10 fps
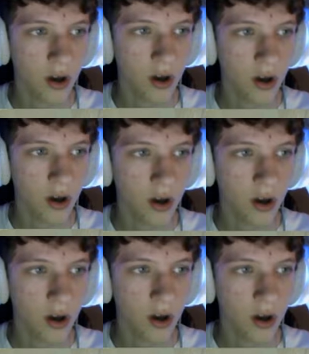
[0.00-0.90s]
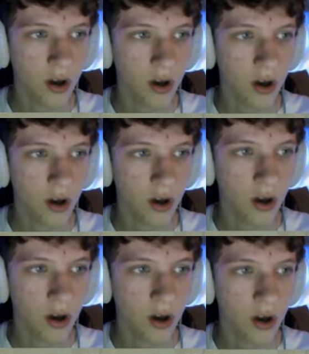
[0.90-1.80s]

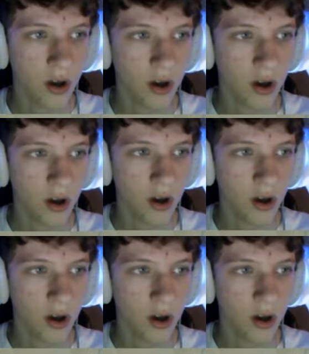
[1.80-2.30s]
No one is speaking in this clip.